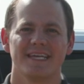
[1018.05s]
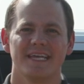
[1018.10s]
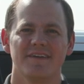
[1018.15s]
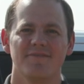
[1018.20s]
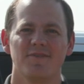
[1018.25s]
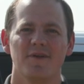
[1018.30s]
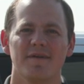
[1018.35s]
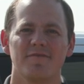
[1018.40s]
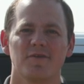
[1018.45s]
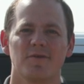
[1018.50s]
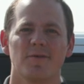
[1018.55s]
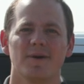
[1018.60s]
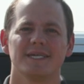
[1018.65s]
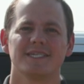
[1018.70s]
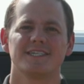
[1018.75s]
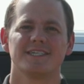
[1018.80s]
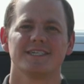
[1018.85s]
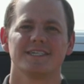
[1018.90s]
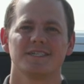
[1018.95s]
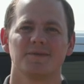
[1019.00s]
If you have
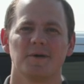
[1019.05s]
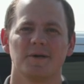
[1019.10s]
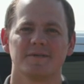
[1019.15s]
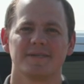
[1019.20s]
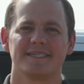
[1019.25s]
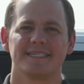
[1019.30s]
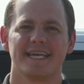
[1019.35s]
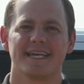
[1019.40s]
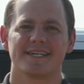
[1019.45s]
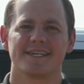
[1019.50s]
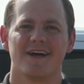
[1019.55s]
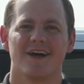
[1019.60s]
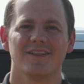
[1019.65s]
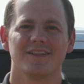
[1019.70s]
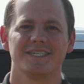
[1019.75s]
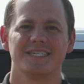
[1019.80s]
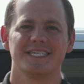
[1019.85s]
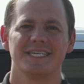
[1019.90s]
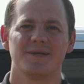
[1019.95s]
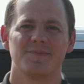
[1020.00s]
questions about the
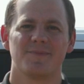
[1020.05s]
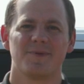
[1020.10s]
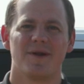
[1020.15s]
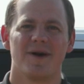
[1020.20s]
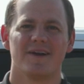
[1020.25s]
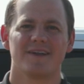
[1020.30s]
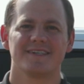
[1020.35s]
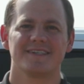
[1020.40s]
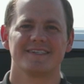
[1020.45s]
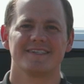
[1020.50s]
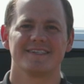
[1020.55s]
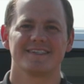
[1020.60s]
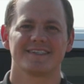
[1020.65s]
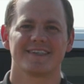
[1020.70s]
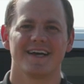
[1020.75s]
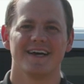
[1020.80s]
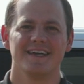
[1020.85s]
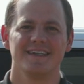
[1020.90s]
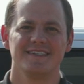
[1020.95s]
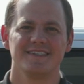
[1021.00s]
technology and products
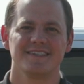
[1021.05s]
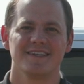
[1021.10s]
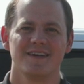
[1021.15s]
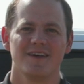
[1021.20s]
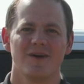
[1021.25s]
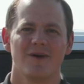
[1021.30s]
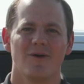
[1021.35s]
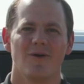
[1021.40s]
discussed,